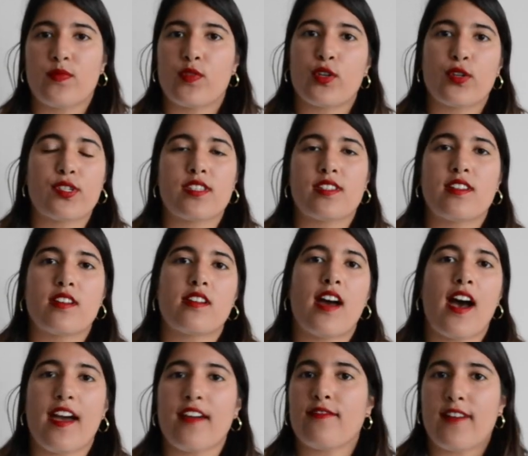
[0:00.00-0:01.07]

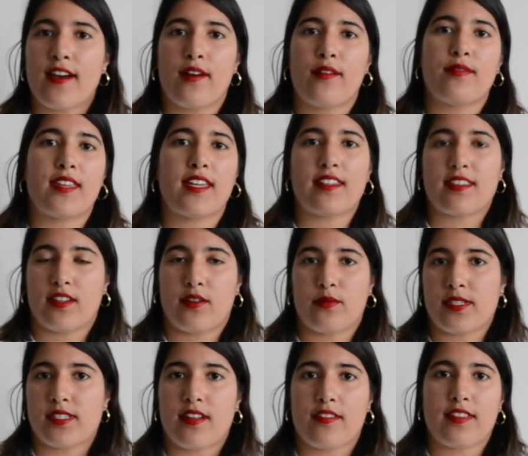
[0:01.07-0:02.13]
I found that there
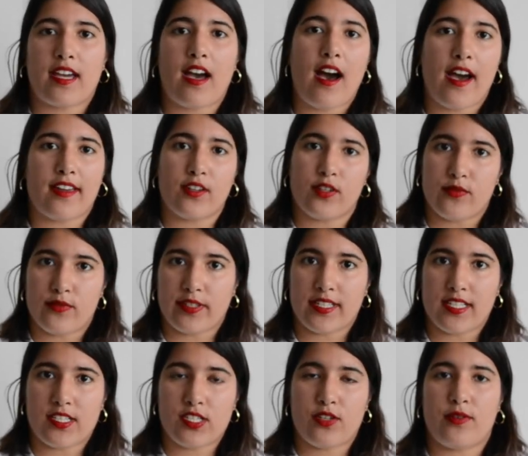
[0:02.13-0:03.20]
was nothing I could
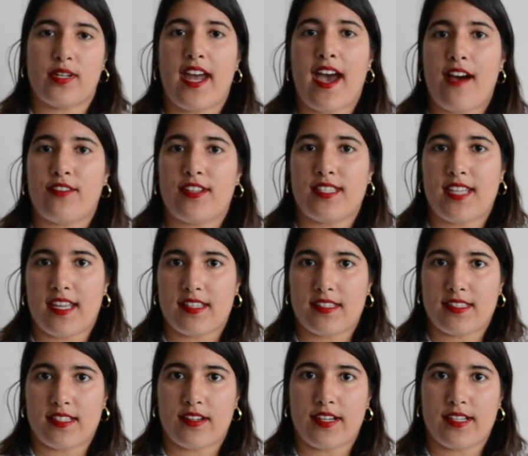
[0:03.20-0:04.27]
really do and have it taken
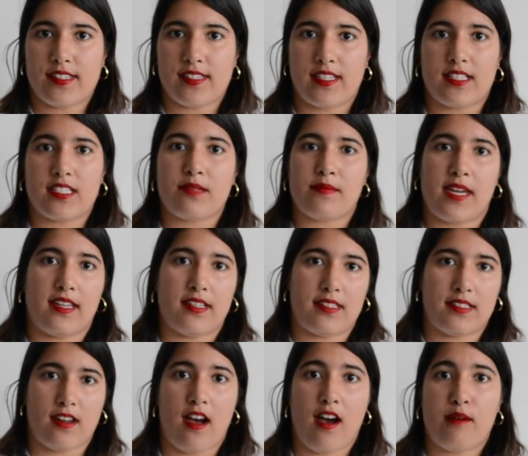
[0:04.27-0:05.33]
seriously to make it
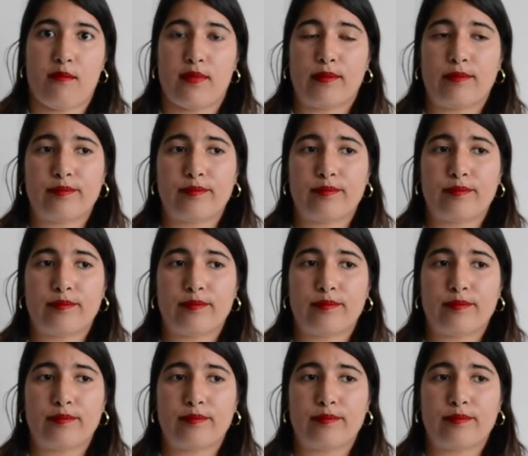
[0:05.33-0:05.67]
stop.